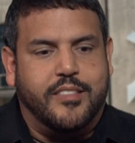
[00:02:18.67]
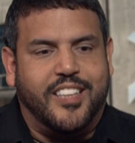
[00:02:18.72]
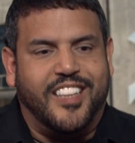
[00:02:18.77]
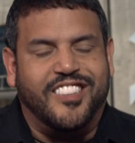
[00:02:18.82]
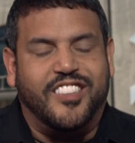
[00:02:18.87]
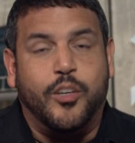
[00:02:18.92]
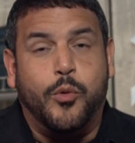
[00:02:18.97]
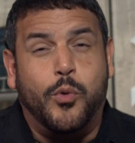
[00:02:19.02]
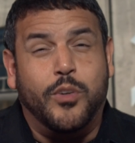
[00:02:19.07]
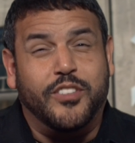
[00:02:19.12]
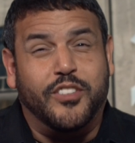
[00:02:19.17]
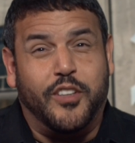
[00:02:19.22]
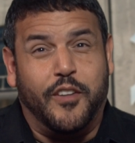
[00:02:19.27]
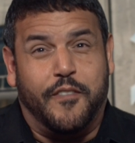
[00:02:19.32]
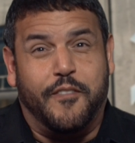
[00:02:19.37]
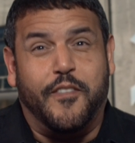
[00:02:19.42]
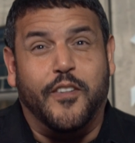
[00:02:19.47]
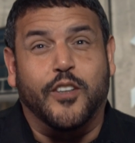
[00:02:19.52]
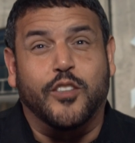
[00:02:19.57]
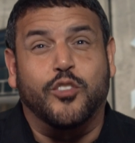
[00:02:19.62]
Since it was the
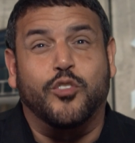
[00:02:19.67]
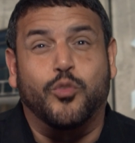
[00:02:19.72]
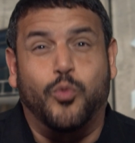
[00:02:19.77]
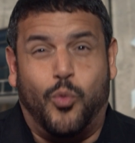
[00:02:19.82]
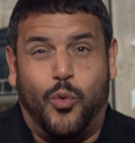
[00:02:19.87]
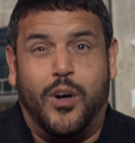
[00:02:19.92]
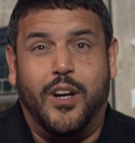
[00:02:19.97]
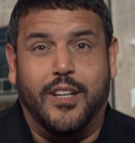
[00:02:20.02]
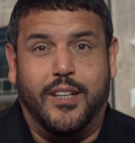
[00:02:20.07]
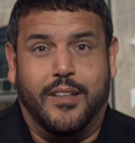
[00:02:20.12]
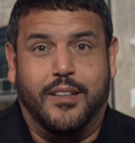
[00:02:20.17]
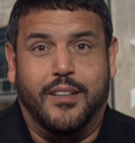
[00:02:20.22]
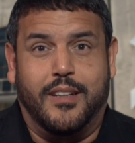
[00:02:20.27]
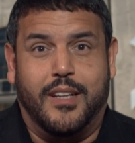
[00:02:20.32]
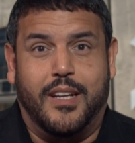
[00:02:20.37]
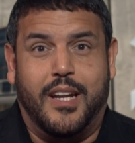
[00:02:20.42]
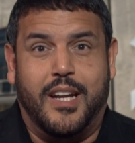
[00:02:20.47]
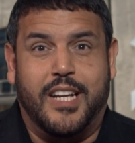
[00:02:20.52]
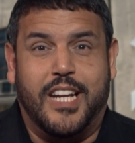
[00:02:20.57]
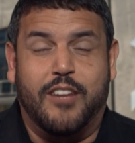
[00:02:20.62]
first one
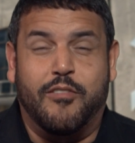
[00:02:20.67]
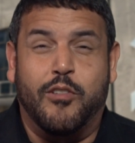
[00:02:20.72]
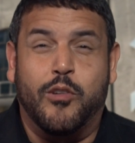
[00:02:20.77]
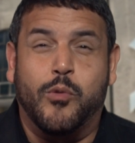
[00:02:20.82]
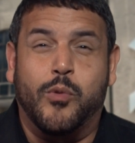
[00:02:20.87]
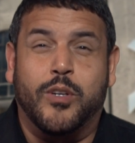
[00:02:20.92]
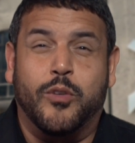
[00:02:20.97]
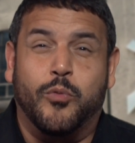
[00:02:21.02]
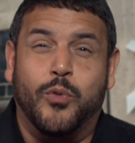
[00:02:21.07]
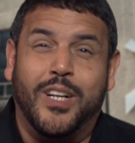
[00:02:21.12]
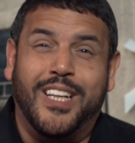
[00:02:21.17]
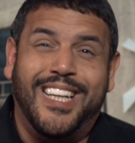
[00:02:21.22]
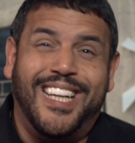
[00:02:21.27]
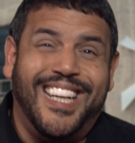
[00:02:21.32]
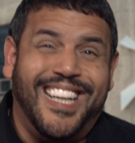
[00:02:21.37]
and everyone really